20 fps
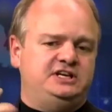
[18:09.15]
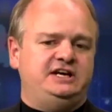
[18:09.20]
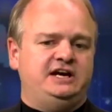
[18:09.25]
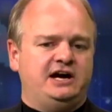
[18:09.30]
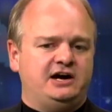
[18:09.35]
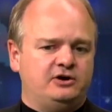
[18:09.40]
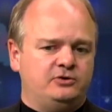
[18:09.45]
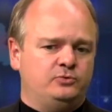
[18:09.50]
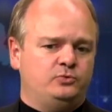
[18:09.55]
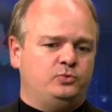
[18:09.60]

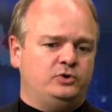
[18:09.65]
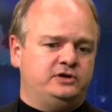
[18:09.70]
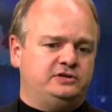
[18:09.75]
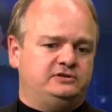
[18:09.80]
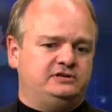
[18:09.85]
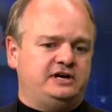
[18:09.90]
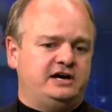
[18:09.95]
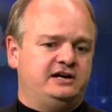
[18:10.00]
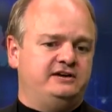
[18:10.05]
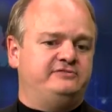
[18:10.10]
how what
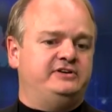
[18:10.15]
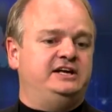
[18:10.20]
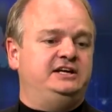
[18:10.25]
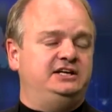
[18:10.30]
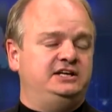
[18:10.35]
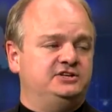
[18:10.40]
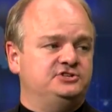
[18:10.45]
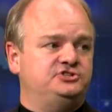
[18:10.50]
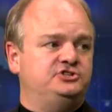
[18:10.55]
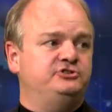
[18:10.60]
kind of
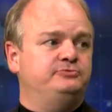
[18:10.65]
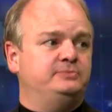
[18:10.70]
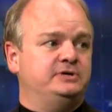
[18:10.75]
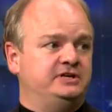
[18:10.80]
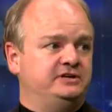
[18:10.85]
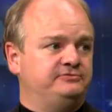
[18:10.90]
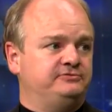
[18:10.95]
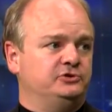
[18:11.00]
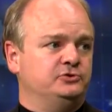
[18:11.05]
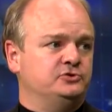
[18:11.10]
ideas you've been
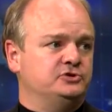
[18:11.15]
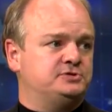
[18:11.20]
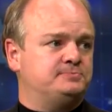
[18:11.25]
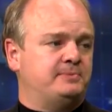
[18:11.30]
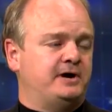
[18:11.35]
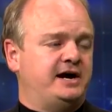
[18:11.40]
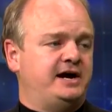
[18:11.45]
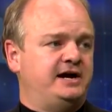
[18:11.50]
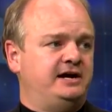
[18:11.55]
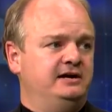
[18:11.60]
influenced
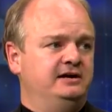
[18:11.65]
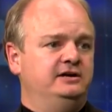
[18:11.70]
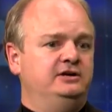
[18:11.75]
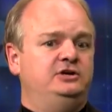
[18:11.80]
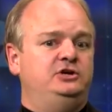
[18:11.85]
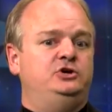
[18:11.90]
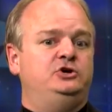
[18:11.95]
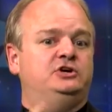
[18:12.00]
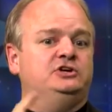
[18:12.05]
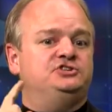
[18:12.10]
by.
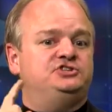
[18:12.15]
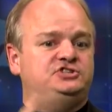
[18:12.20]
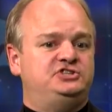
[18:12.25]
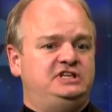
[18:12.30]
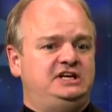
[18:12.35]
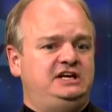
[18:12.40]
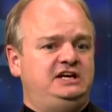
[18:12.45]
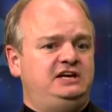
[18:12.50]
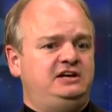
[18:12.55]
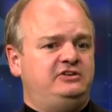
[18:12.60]
You can
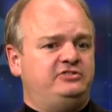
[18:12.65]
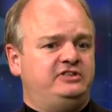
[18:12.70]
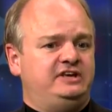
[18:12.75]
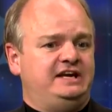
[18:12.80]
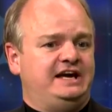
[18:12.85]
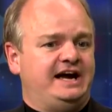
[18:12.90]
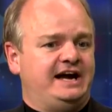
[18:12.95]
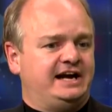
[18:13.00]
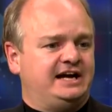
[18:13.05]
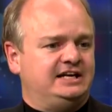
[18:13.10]
see the
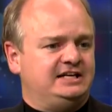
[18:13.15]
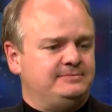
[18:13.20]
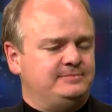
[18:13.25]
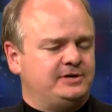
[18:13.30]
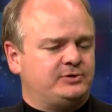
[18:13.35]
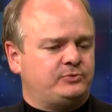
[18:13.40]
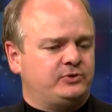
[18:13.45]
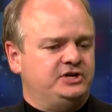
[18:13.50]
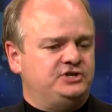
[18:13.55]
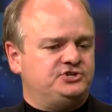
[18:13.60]

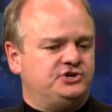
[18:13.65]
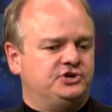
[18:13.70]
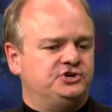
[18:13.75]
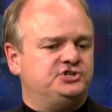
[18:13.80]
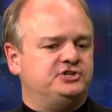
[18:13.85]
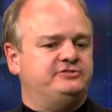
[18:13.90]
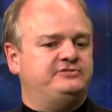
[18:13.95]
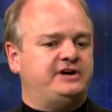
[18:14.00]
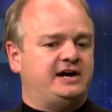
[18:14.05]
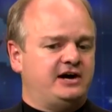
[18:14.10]
academic research
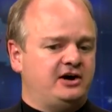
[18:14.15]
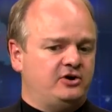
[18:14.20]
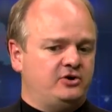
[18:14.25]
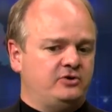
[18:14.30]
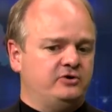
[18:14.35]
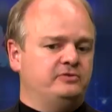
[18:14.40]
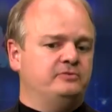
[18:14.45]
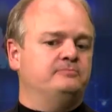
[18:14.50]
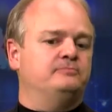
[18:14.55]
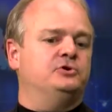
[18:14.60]
of
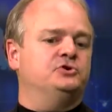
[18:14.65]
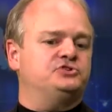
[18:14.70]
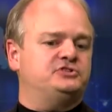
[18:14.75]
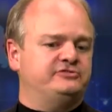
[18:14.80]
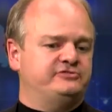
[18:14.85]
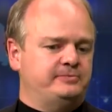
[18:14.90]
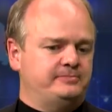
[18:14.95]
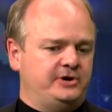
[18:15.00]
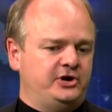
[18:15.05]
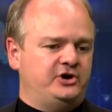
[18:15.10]
how most
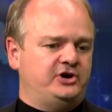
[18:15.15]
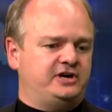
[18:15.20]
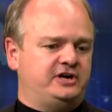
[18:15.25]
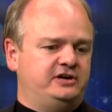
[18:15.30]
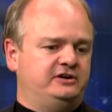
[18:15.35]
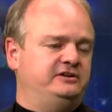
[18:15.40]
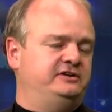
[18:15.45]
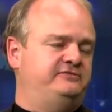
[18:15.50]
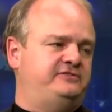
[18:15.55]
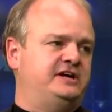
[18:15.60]
of
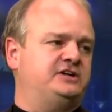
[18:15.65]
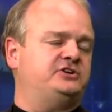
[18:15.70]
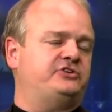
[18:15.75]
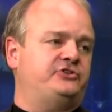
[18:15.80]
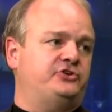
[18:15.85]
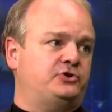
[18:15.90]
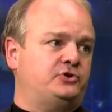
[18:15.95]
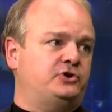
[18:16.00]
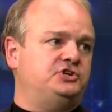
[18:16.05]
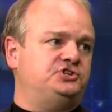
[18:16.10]
America, in fact
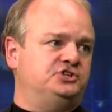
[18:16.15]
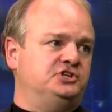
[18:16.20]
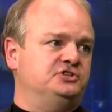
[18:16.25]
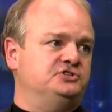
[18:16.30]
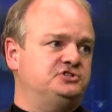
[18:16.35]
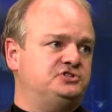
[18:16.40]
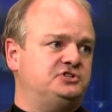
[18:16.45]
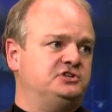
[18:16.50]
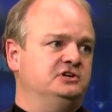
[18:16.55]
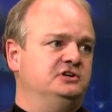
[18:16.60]
other
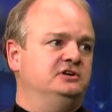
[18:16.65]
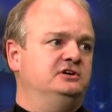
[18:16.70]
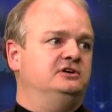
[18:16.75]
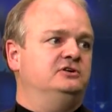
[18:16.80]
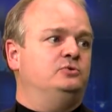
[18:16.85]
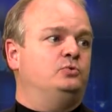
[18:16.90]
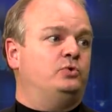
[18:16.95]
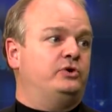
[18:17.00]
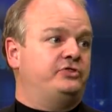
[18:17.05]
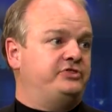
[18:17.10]
Christians,
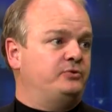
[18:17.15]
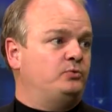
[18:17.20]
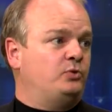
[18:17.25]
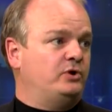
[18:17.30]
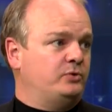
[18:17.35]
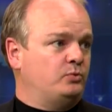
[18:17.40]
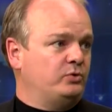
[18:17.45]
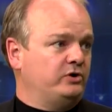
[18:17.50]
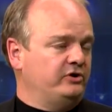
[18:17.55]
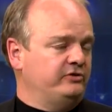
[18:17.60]
what the,
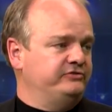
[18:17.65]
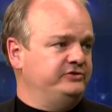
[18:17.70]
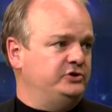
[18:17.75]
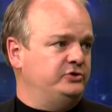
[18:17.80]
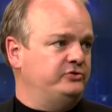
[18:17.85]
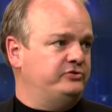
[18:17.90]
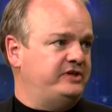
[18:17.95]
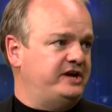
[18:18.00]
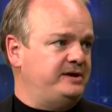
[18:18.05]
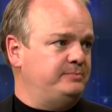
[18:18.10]
what
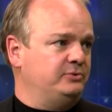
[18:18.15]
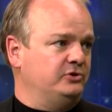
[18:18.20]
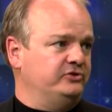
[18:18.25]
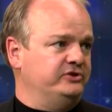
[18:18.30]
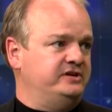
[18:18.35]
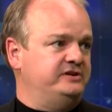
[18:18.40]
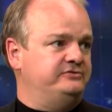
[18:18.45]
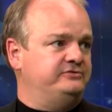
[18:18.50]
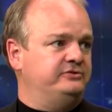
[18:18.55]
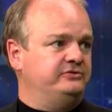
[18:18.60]
worldview they
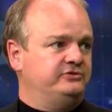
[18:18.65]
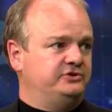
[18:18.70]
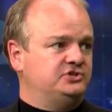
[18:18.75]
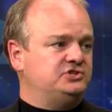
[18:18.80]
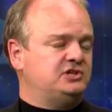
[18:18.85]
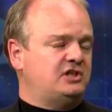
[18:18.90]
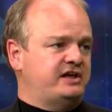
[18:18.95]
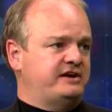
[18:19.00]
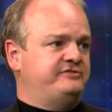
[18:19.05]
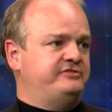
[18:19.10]
believe. Right. There's
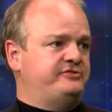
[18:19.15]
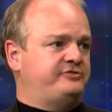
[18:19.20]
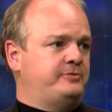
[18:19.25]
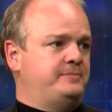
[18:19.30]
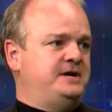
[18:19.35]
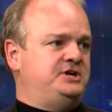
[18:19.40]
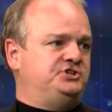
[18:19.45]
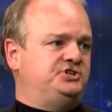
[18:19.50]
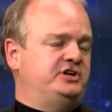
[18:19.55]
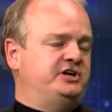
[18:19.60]
a lot of
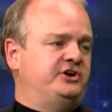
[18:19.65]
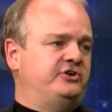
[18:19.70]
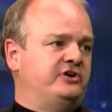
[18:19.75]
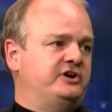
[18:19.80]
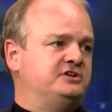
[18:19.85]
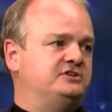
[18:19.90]
information here. At